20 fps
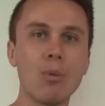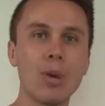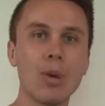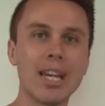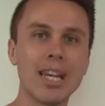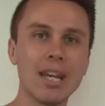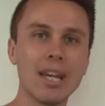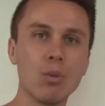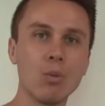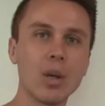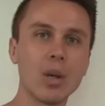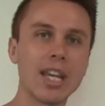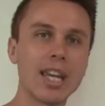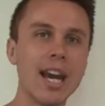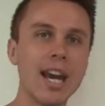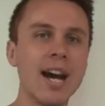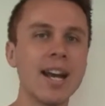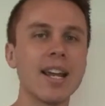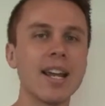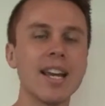week in, week
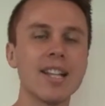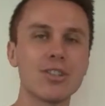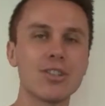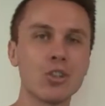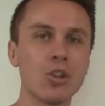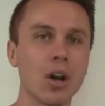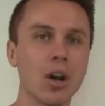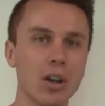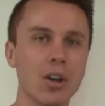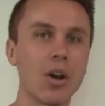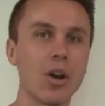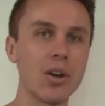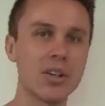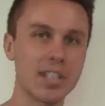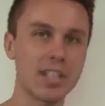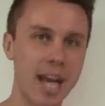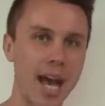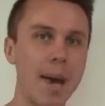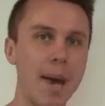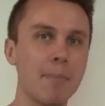out, it's not going
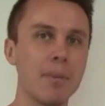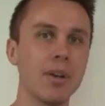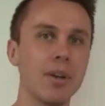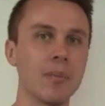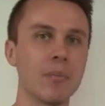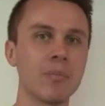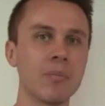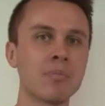to happen.